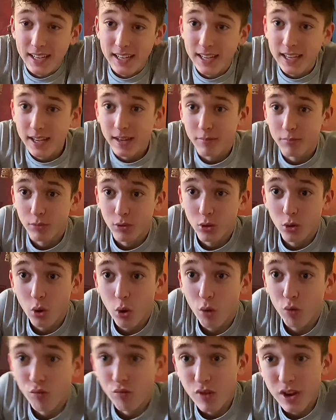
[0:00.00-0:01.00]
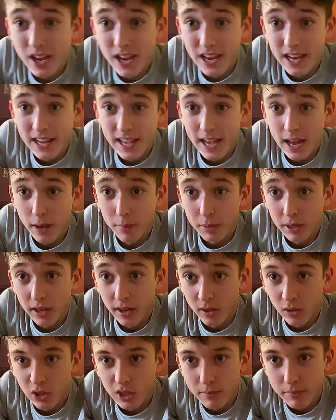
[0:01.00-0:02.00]
I'm not really happy. That
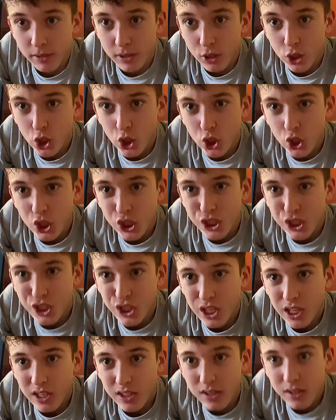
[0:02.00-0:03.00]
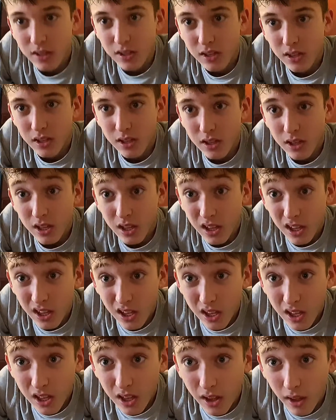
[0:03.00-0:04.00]
one, me just this
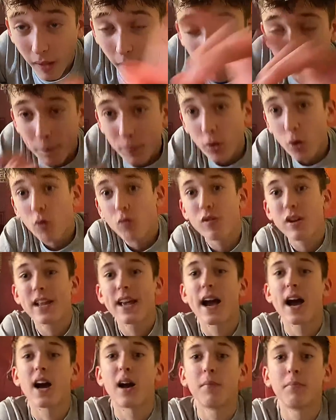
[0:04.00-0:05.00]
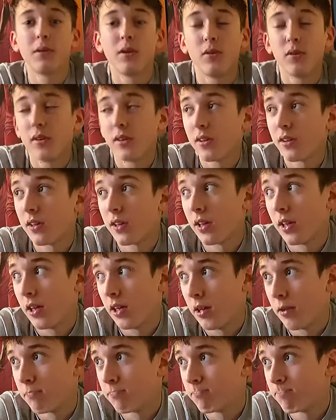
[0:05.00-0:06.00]
I'm not really happy.
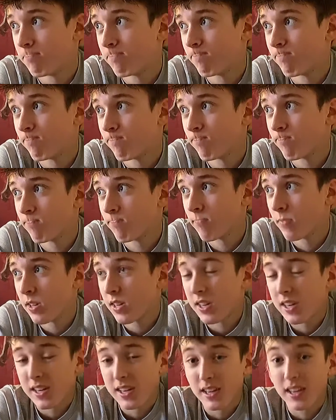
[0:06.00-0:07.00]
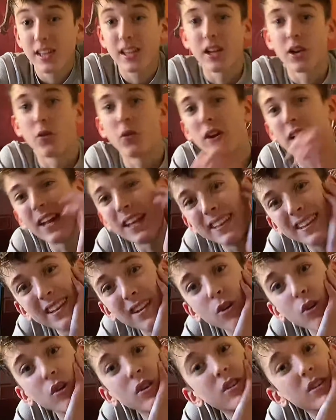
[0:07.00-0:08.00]
Um, you know, it
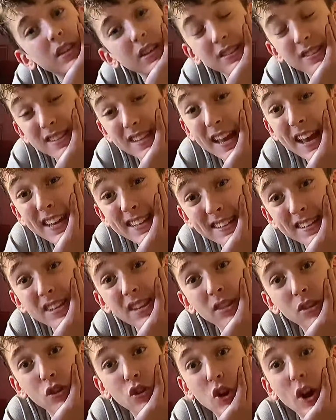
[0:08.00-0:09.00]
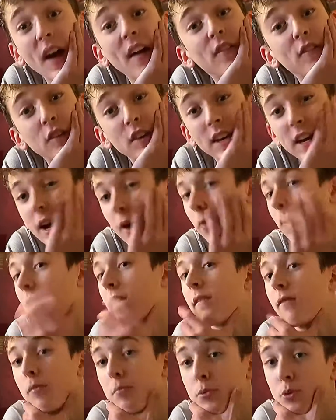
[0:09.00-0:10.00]
looks, it's the eighteenth of January now.
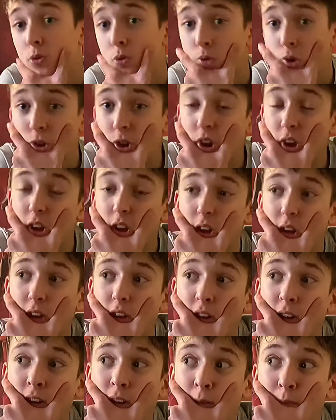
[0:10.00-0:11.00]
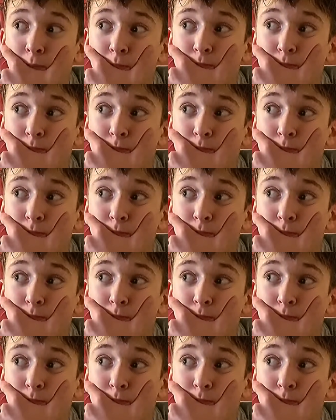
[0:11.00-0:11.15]
Liverpool, um,